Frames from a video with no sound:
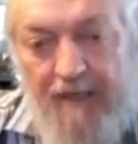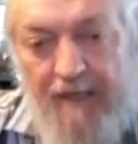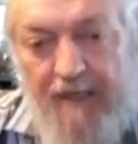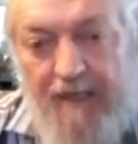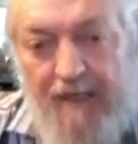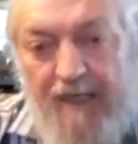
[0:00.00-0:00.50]

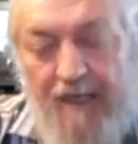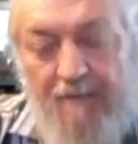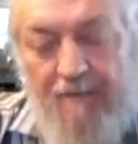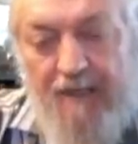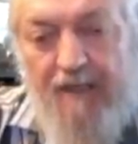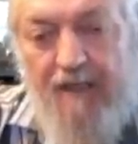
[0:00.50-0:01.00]

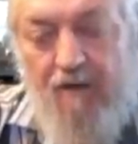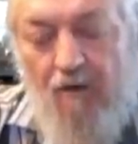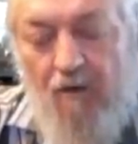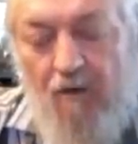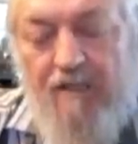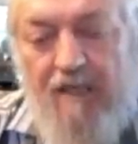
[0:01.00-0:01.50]
but they
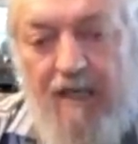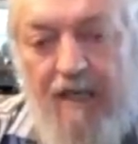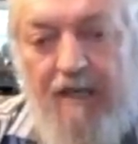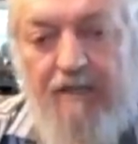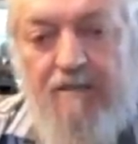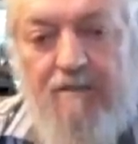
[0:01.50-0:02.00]
always allowed
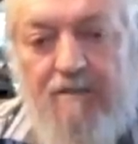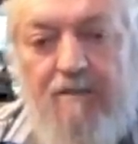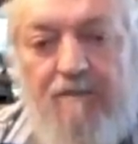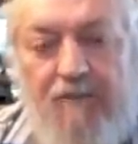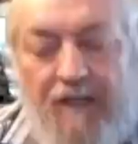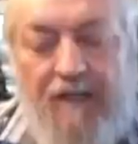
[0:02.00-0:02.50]
us to
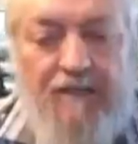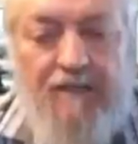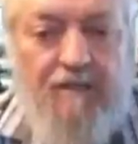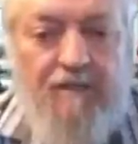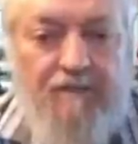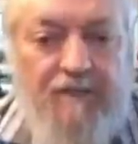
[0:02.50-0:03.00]
defend
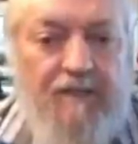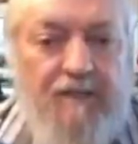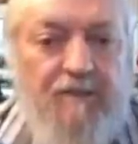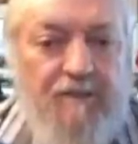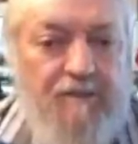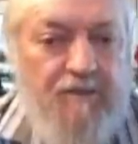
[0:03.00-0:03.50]
ourselves under
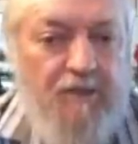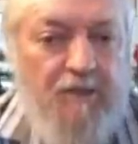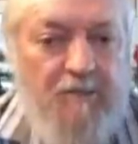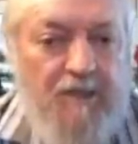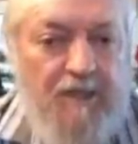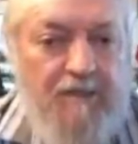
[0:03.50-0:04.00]
certain
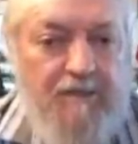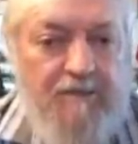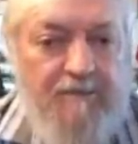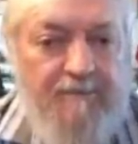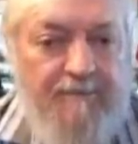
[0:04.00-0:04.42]
circumstances,